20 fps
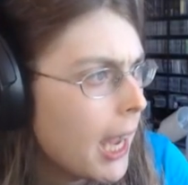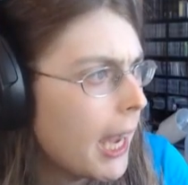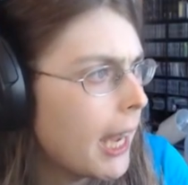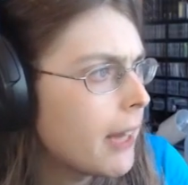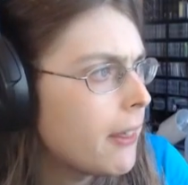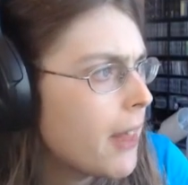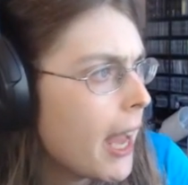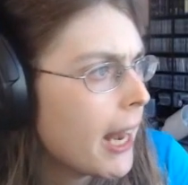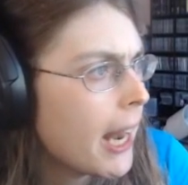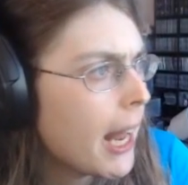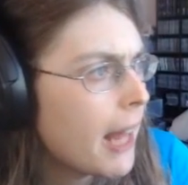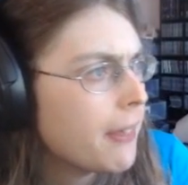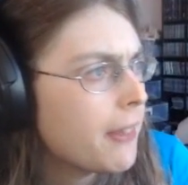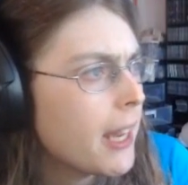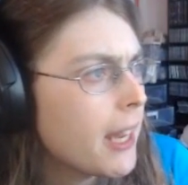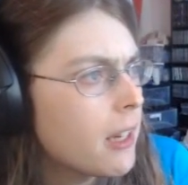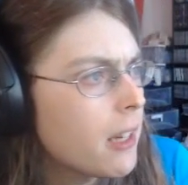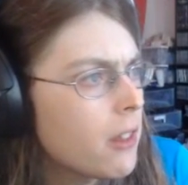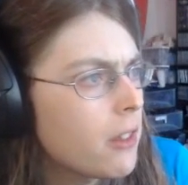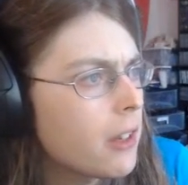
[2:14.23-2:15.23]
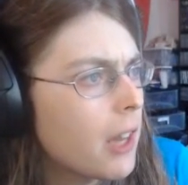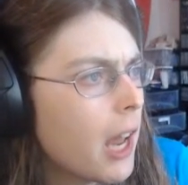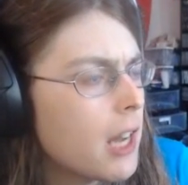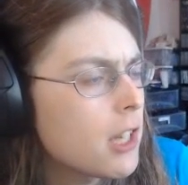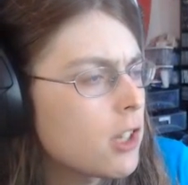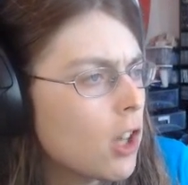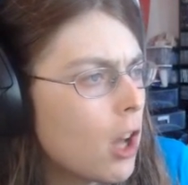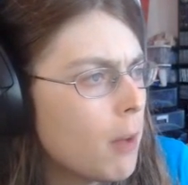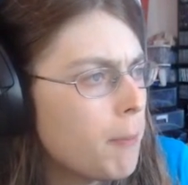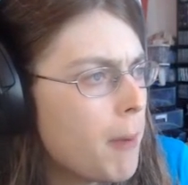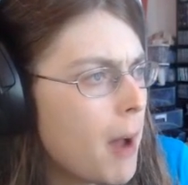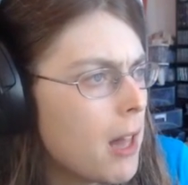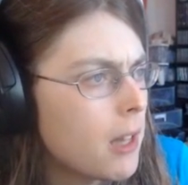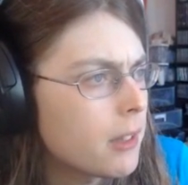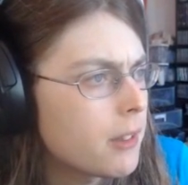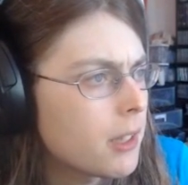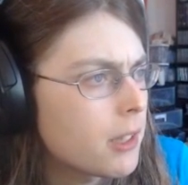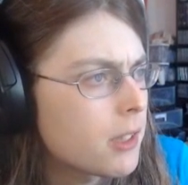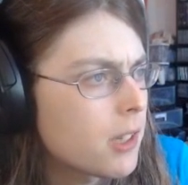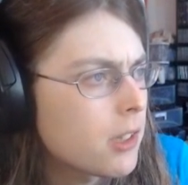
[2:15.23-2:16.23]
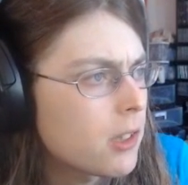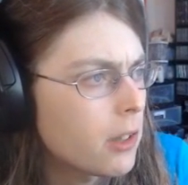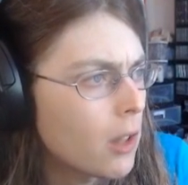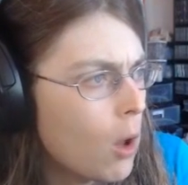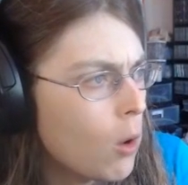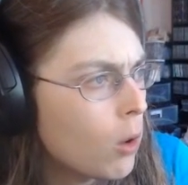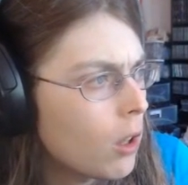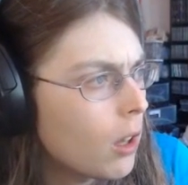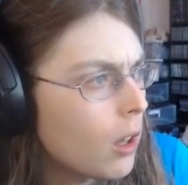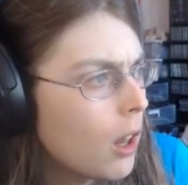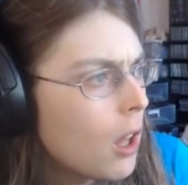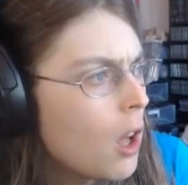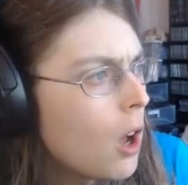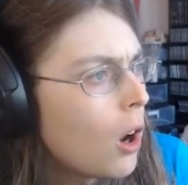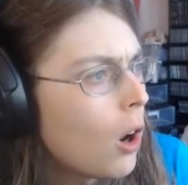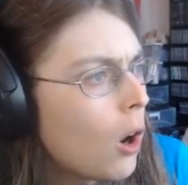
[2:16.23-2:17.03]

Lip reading: and that at the end of the day, it's all politics is local.